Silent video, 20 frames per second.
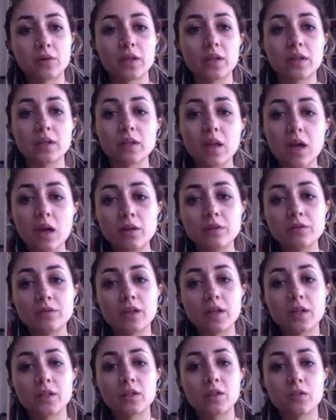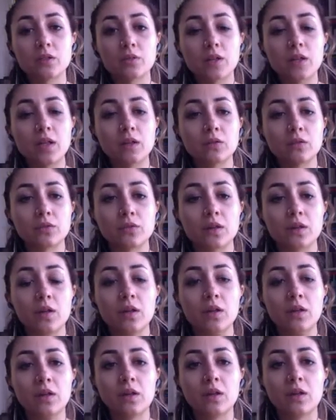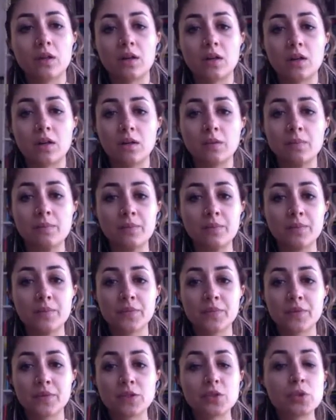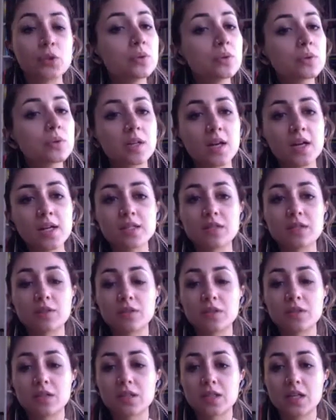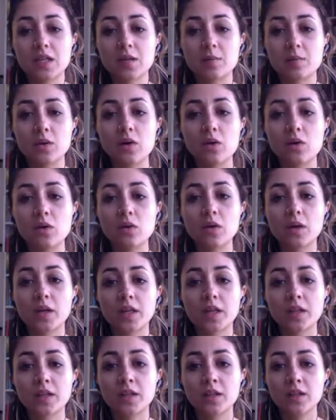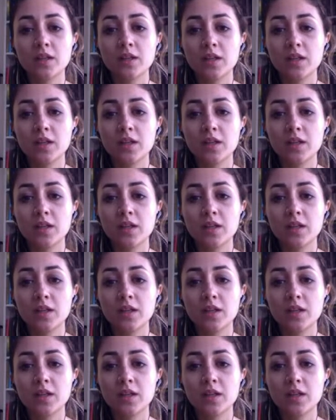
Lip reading: That love and grief are two sides of the same coin.